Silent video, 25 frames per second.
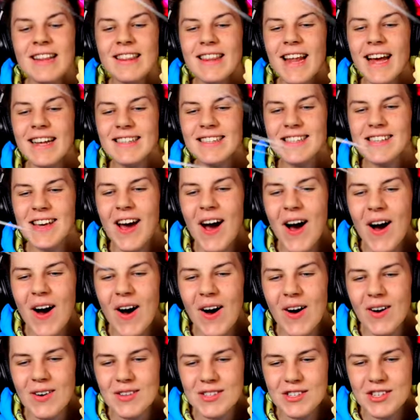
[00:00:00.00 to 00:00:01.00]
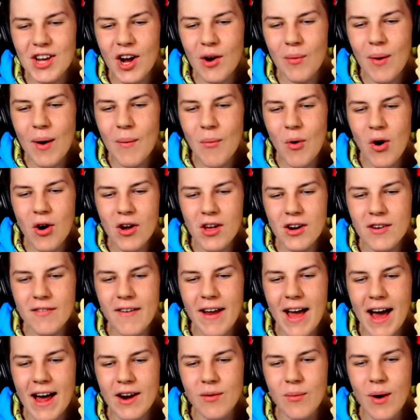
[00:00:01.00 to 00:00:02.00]
Let's go! So we're walking
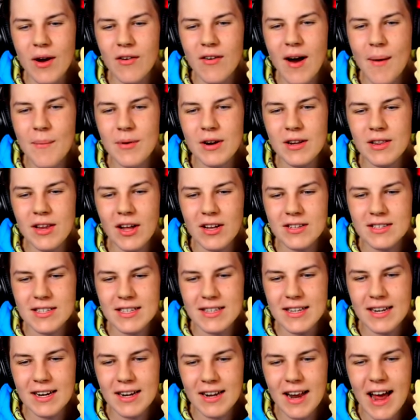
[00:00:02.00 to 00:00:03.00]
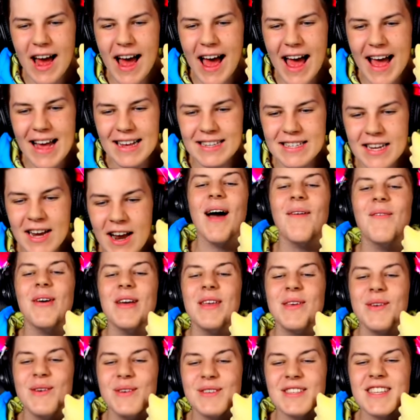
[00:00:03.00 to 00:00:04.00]
around, we're grabbing lots of little guys, and
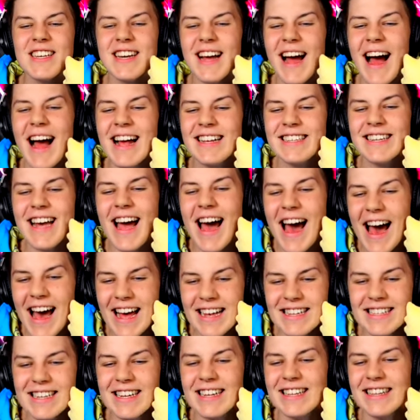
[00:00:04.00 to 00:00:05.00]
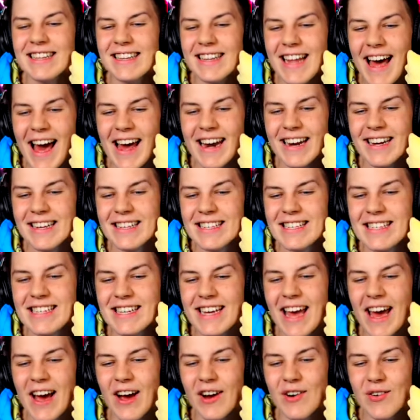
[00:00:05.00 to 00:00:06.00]
we use the guys as ladders to
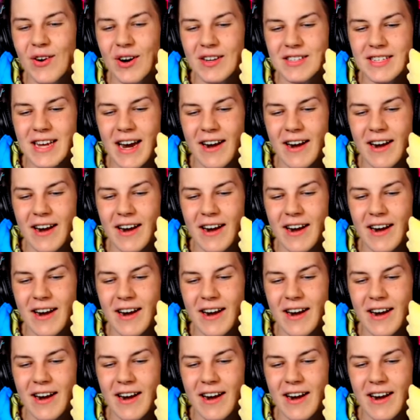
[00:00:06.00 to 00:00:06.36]
get across